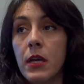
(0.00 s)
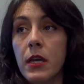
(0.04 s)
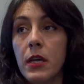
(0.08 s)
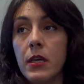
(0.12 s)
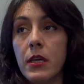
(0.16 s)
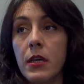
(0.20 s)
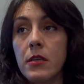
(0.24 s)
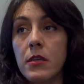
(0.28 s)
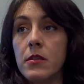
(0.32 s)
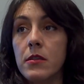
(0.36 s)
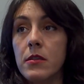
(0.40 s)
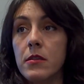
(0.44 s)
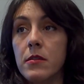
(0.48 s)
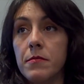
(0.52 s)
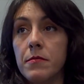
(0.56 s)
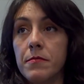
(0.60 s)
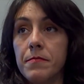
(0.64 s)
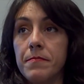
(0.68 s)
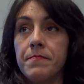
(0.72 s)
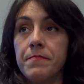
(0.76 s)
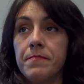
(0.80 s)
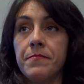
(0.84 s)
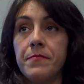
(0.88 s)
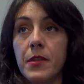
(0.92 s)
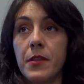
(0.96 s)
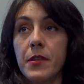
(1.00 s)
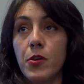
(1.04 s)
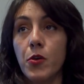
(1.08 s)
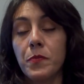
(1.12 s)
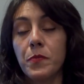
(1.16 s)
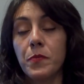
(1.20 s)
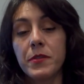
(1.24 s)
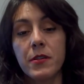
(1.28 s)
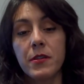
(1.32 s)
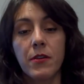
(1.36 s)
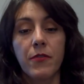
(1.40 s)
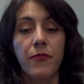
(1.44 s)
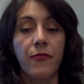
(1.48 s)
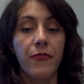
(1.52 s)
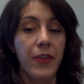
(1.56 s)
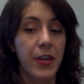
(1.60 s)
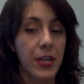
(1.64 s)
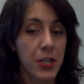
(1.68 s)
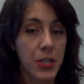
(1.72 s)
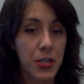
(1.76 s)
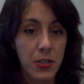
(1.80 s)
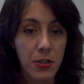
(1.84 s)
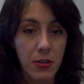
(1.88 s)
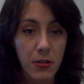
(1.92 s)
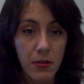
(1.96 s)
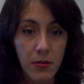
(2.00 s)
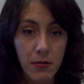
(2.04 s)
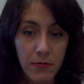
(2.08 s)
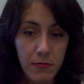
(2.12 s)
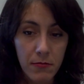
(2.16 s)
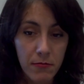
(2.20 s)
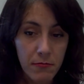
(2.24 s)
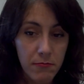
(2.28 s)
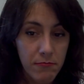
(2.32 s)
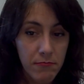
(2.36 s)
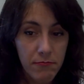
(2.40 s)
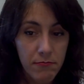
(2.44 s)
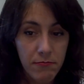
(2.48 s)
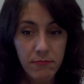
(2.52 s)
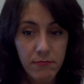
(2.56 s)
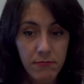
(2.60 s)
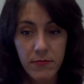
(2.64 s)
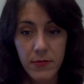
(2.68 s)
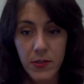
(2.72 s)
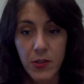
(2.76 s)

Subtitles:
is the observation